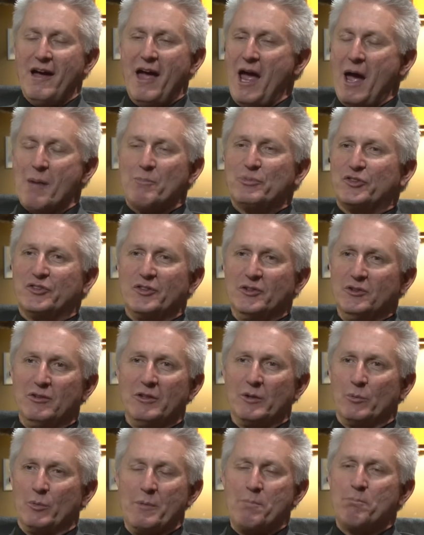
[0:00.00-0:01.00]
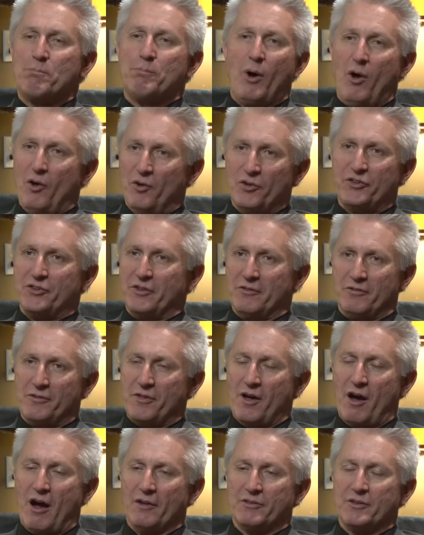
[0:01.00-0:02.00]
absolutely repulsive
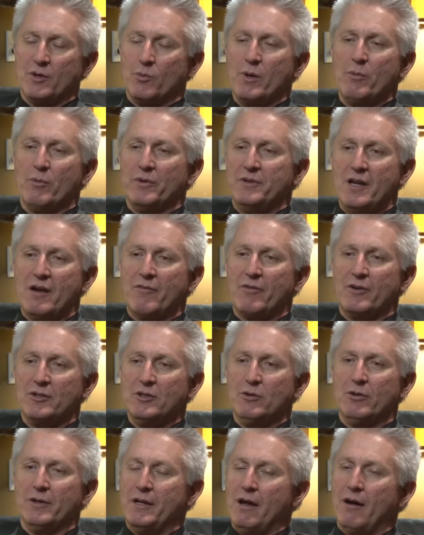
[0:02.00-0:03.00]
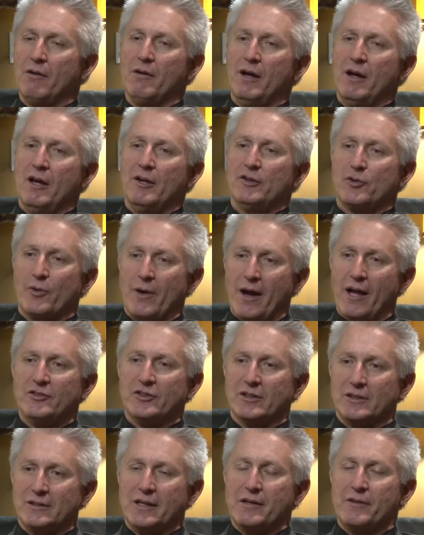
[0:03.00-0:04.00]
thought that we would never do it. Now,
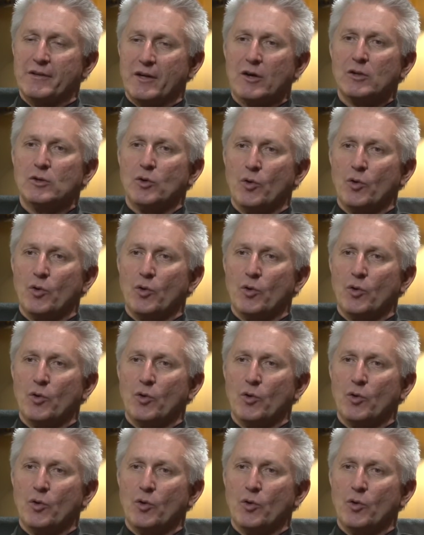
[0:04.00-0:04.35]
tragically, there are